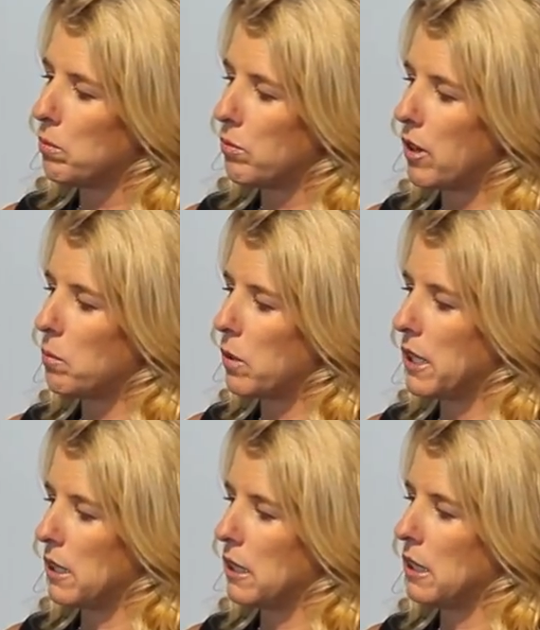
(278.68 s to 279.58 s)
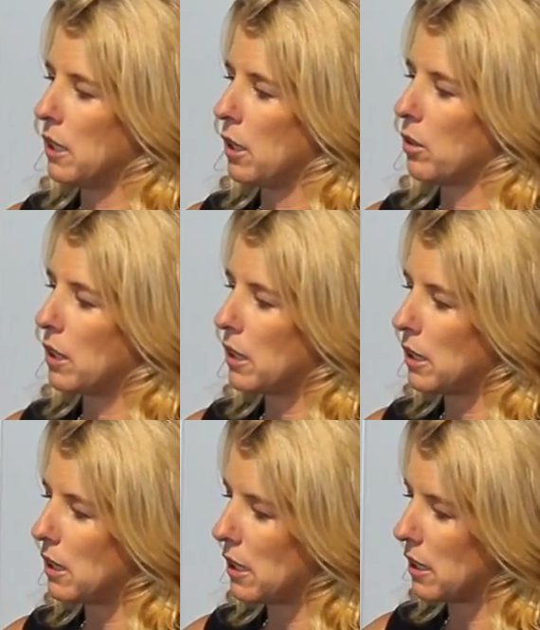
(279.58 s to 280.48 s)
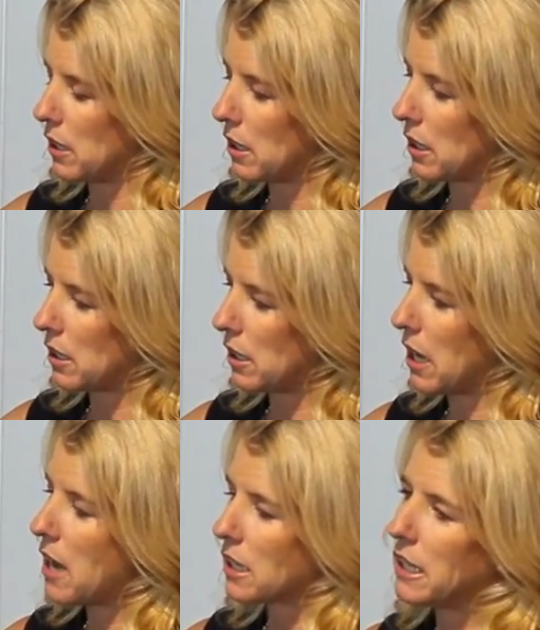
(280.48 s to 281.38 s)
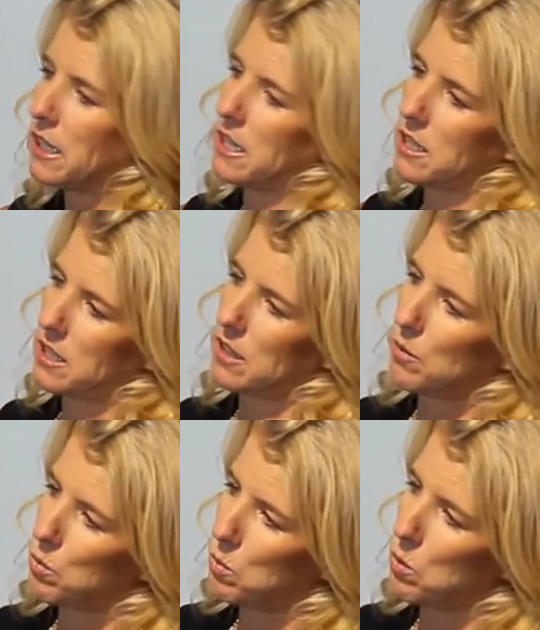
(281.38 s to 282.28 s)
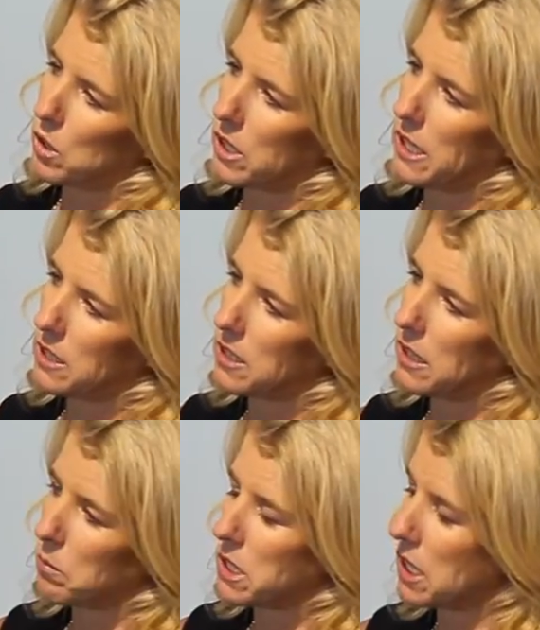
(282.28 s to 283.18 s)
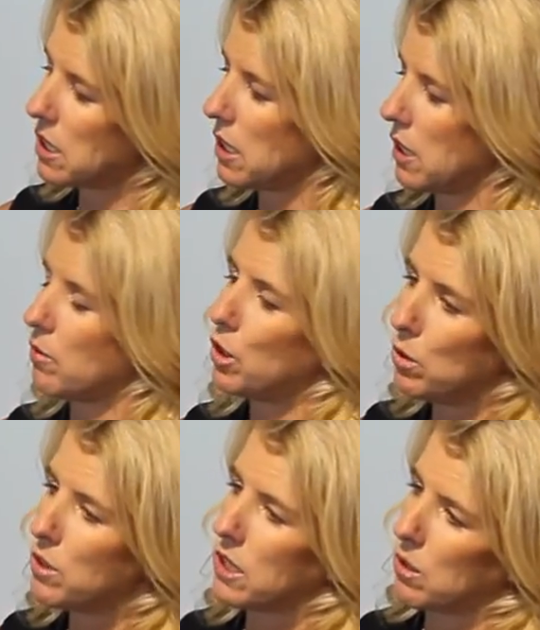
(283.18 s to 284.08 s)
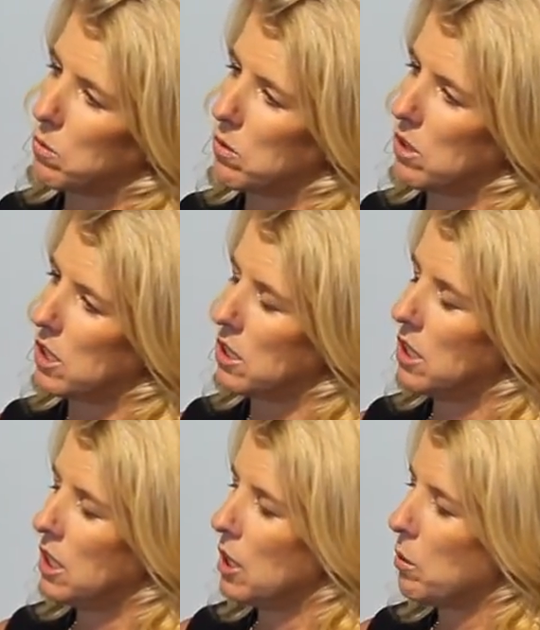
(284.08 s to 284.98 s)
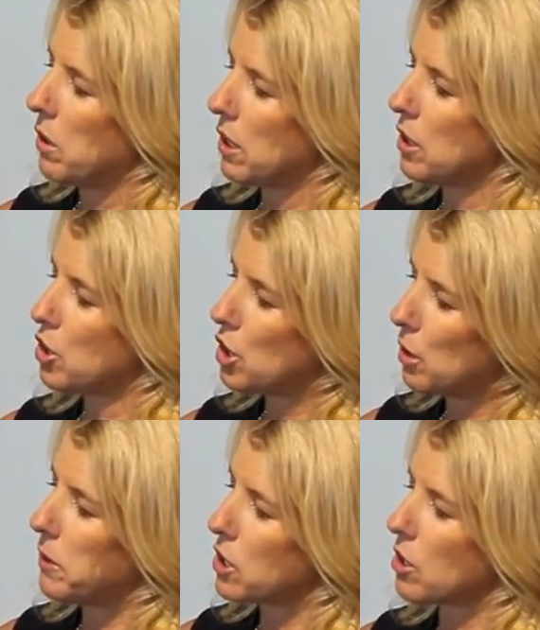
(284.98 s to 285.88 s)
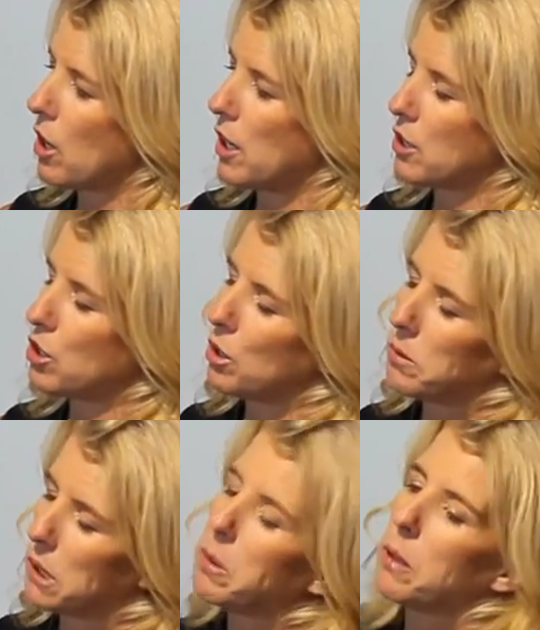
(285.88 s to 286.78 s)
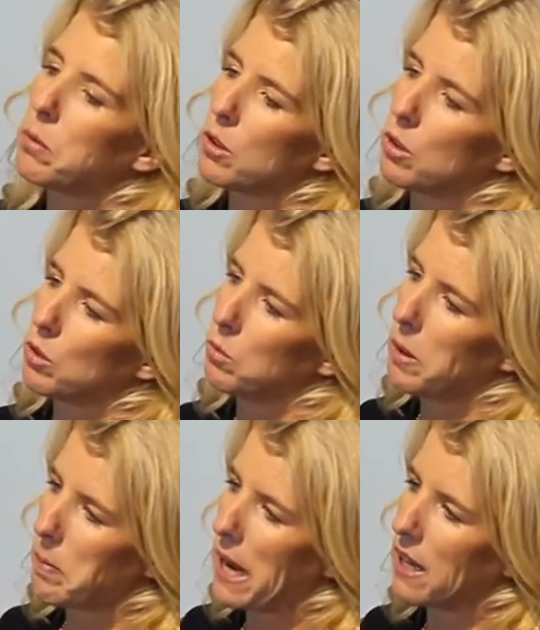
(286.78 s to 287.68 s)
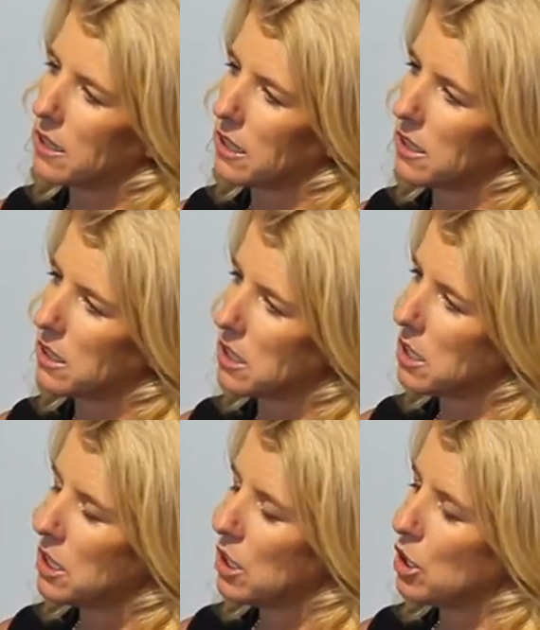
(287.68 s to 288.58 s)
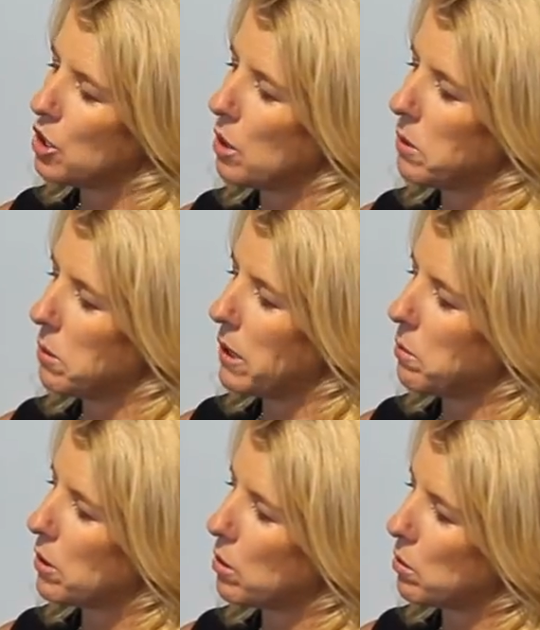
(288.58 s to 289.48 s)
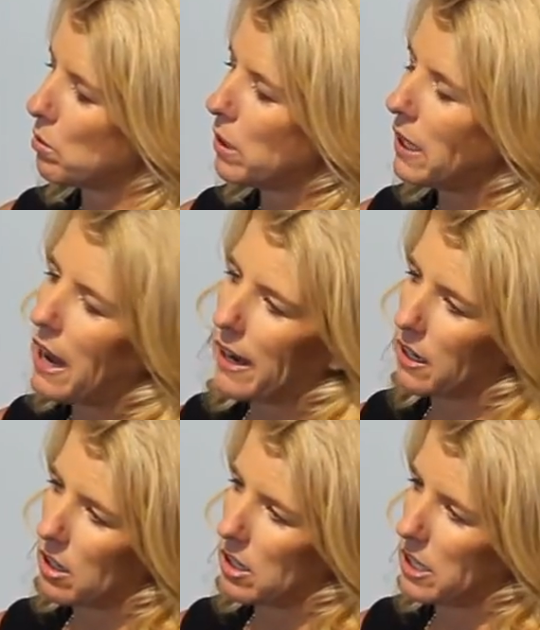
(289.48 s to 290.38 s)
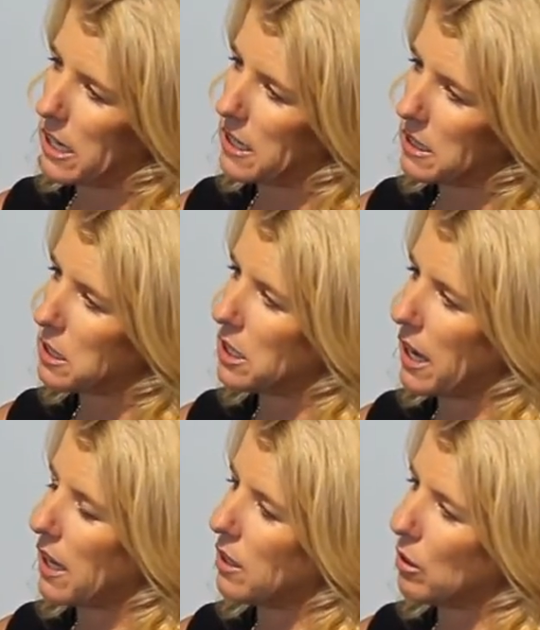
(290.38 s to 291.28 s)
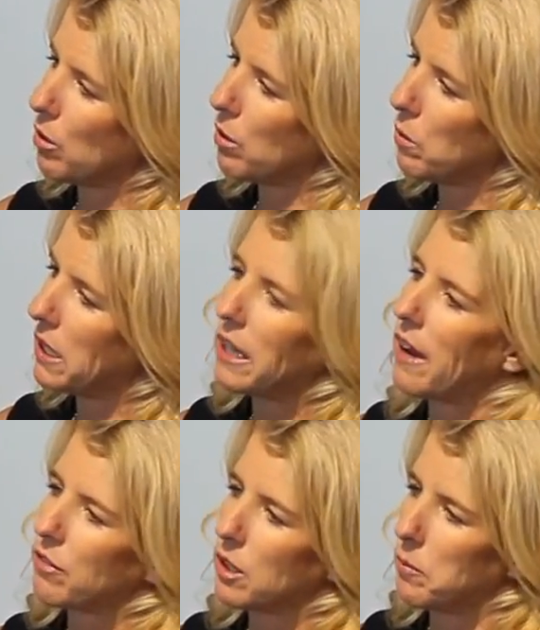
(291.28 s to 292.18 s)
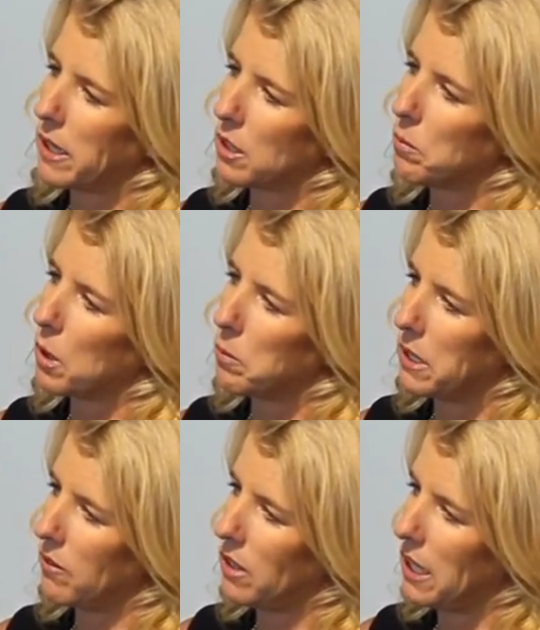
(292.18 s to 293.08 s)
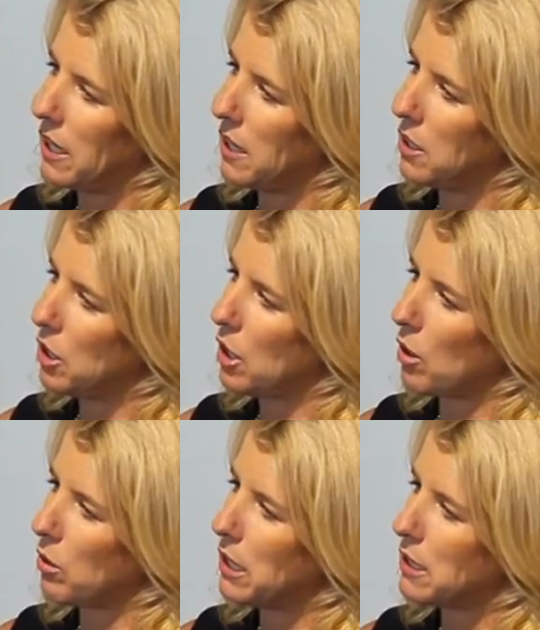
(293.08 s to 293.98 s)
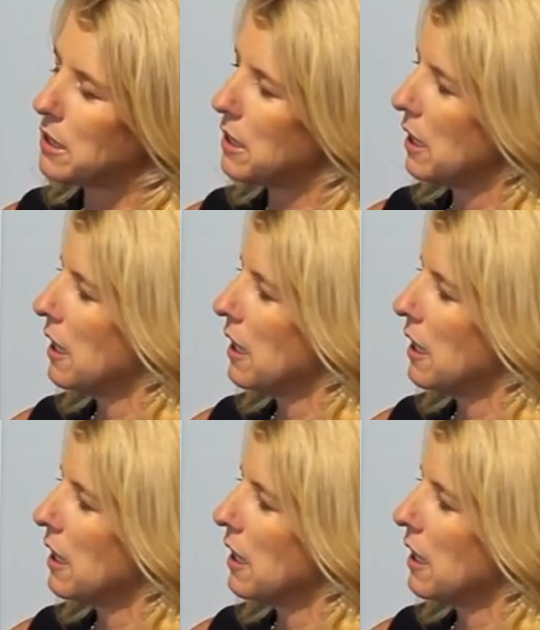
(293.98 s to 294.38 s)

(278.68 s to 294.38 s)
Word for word: from what you know the, the, ugliness of war is, and particularly of losing a war, where there's so much loss, so many people who we abandoned, so many people who were relying on us, and we left them at their moment of need. You know this